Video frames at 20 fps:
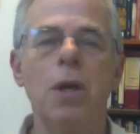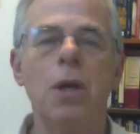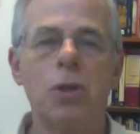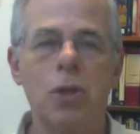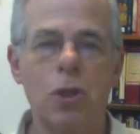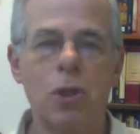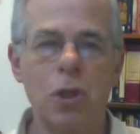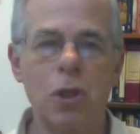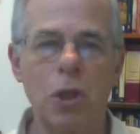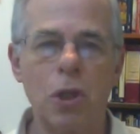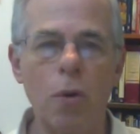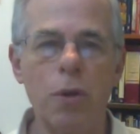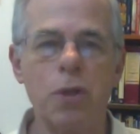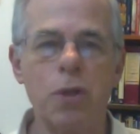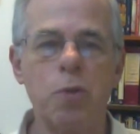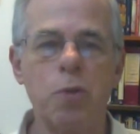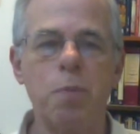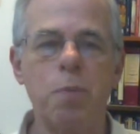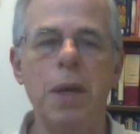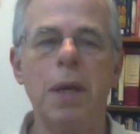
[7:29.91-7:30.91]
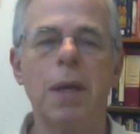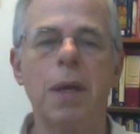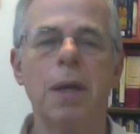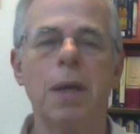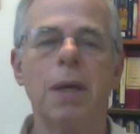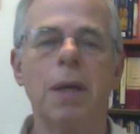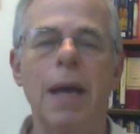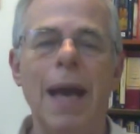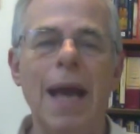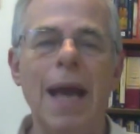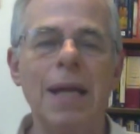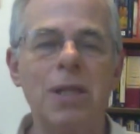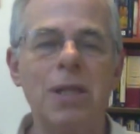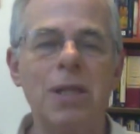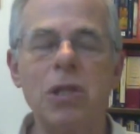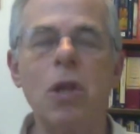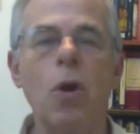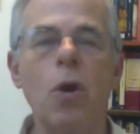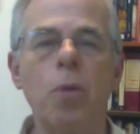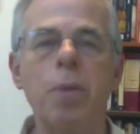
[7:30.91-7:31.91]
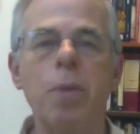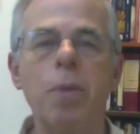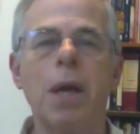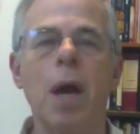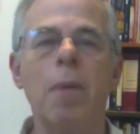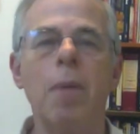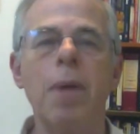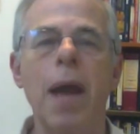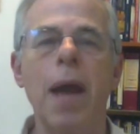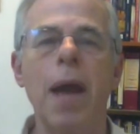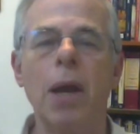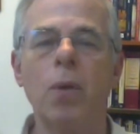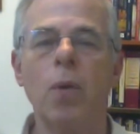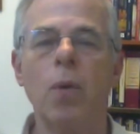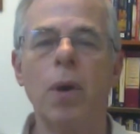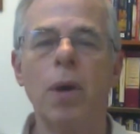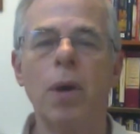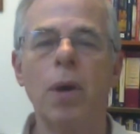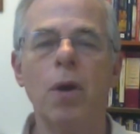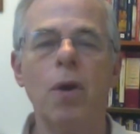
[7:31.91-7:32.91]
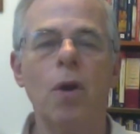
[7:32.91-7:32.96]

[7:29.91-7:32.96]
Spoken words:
slow to speak, and slow to become angry.